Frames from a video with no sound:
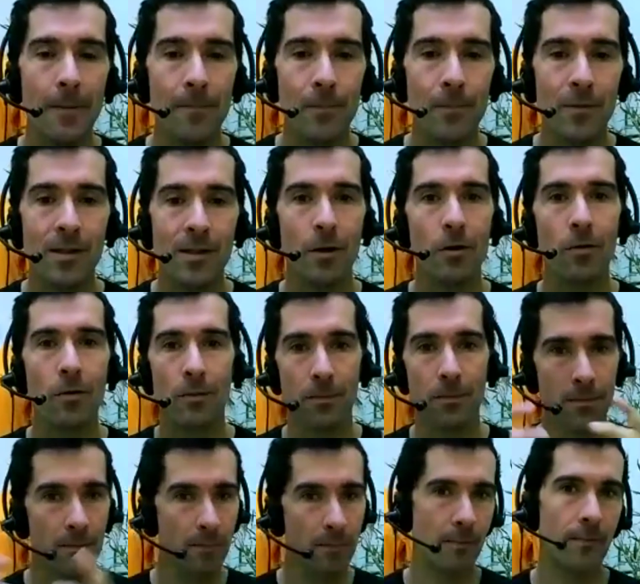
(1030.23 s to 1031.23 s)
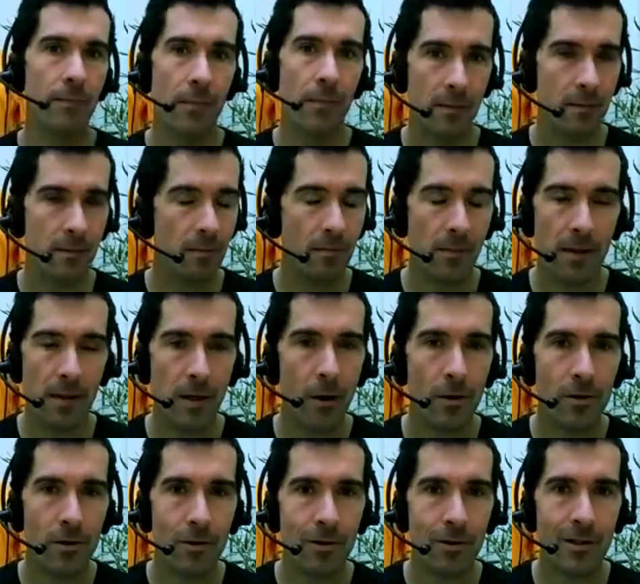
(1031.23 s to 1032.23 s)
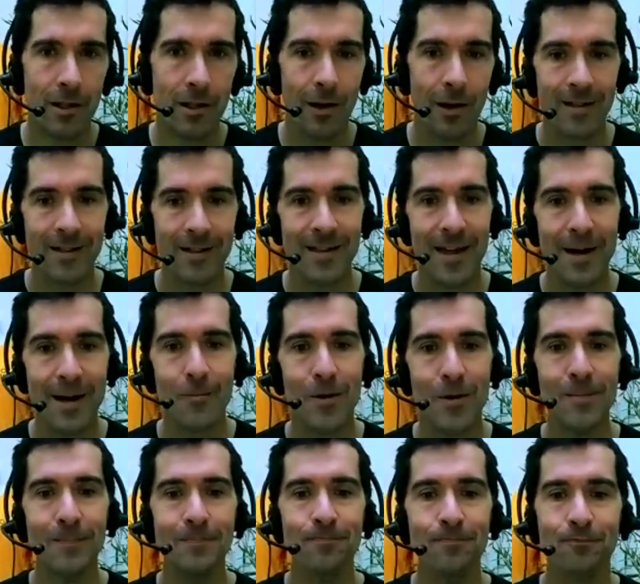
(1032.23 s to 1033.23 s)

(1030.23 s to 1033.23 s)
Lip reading: So I encourage you to dial into that one.